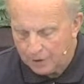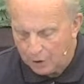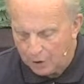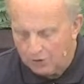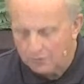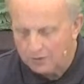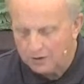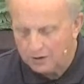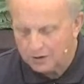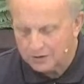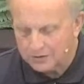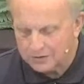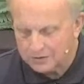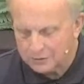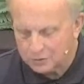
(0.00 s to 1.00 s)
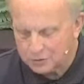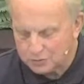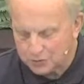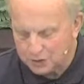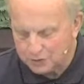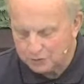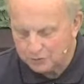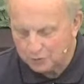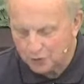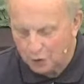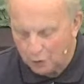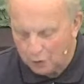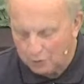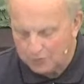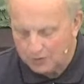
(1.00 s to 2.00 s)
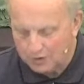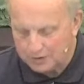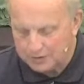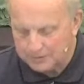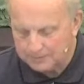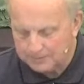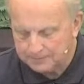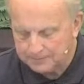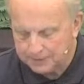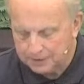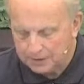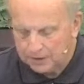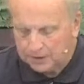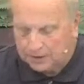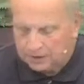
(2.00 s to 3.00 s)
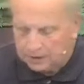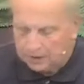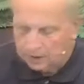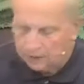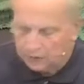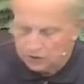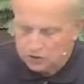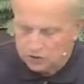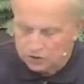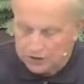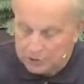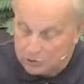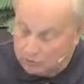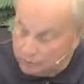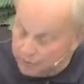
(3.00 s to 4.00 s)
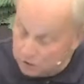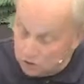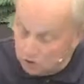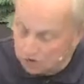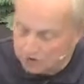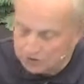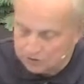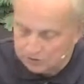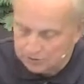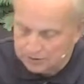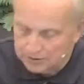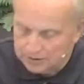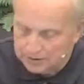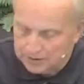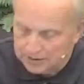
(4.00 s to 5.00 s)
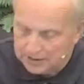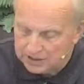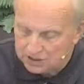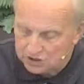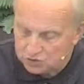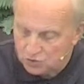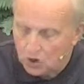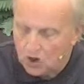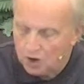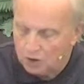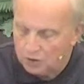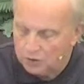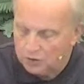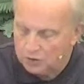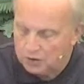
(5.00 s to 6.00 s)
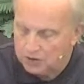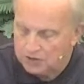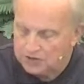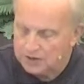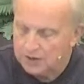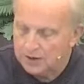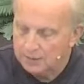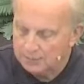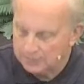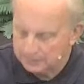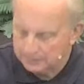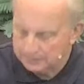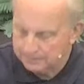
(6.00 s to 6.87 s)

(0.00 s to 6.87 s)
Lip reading: Americans, responsible for all Americans, individualism has swallowed us up